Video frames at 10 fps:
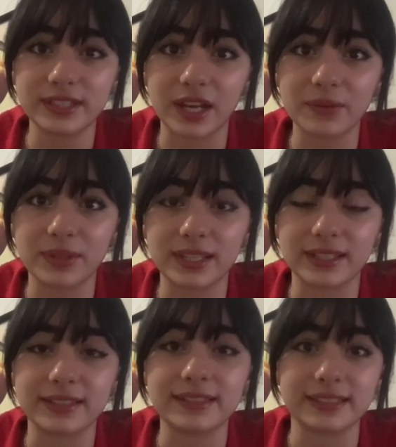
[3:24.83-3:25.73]
sign we
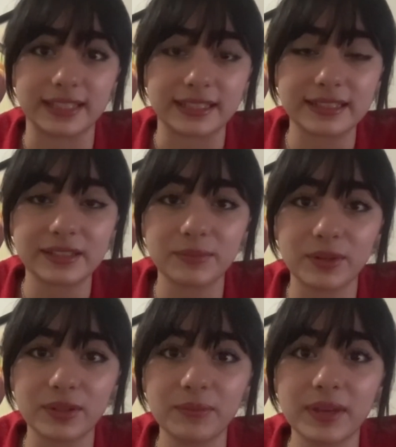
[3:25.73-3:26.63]
can see in this
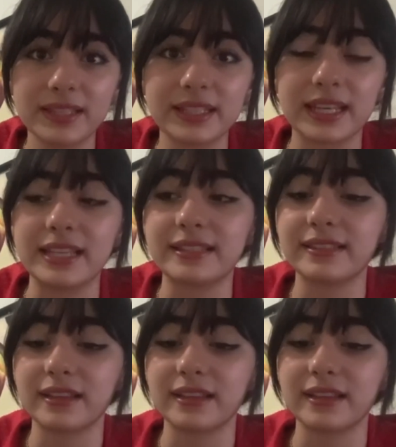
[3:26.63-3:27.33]
monument is